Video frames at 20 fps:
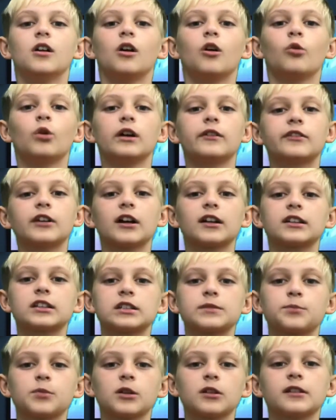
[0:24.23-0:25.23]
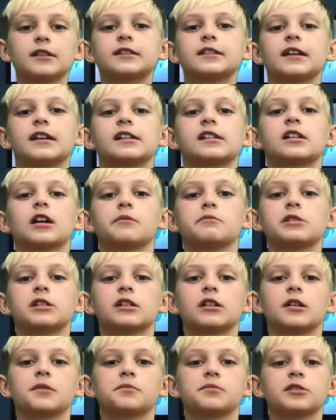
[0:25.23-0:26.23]
We've got a Spirit Day coming
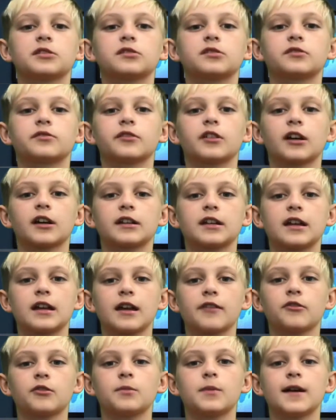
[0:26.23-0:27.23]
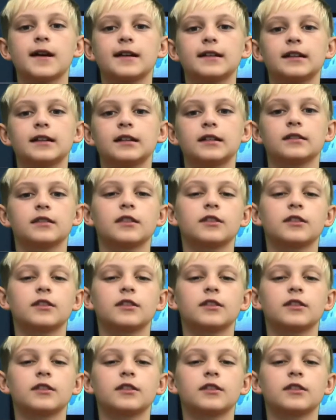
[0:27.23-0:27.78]
up this Friday, everybody.